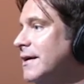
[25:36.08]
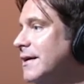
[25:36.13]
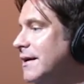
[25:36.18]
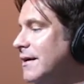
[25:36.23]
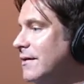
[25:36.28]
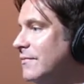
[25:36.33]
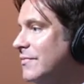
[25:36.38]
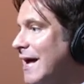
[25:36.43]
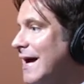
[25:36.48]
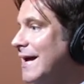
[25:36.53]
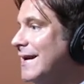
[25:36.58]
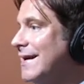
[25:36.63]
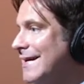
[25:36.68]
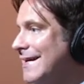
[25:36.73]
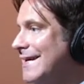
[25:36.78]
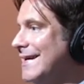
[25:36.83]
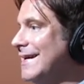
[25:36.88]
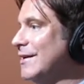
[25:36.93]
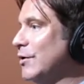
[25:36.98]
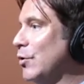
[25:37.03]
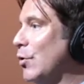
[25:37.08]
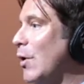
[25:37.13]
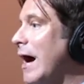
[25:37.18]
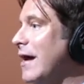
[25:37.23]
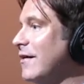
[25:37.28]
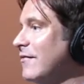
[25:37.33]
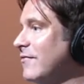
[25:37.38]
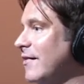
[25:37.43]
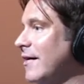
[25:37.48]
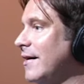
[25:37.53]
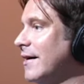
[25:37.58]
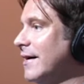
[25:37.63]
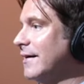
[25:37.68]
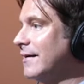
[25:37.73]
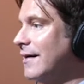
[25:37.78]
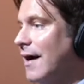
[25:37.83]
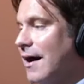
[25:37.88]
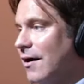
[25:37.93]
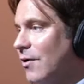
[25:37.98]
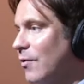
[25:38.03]
you know, that again, gratifying.
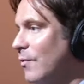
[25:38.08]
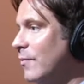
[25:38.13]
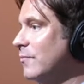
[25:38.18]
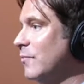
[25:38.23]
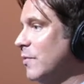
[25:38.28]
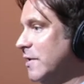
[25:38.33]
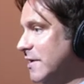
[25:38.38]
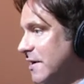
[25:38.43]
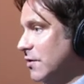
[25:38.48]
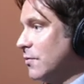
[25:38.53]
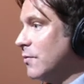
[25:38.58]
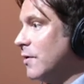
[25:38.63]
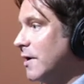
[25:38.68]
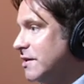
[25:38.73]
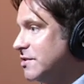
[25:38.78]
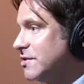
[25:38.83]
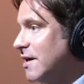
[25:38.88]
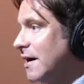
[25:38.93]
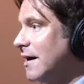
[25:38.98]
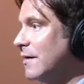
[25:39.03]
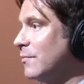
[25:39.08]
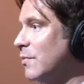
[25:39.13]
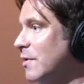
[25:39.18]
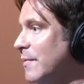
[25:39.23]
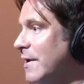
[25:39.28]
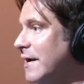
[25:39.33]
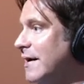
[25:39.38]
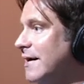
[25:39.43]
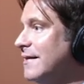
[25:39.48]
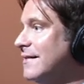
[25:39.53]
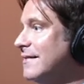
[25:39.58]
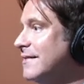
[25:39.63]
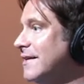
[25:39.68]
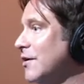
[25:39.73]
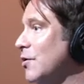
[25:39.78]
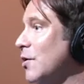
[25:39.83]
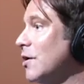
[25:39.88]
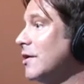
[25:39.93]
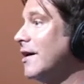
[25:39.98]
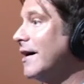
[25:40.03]
Oh, we did a great job. We made, you know,
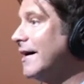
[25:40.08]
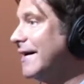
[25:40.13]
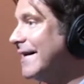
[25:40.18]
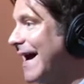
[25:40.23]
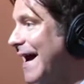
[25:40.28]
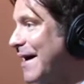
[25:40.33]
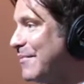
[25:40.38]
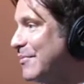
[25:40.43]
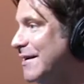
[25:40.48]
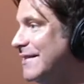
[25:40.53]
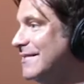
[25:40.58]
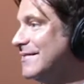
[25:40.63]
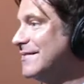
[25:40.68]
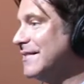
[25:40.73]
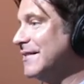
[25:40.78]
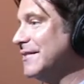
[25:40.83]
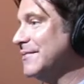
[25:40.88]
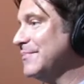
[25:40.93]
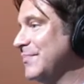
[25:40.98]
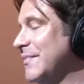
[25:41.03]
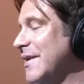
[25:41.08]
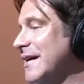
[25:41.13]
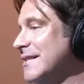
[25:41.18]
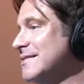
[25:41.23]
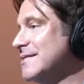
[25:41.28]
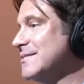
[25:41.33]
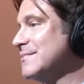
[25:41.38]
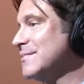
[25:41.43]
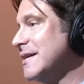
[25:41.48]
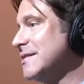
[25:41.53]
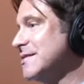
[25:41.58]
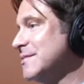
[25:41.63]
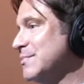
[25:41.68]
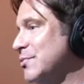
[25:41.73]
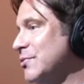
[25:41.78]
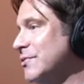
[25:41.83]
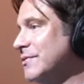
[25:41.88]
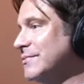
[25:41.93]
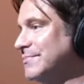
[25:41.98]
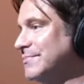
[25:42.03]
a client happy. So yeah. that's, that's important.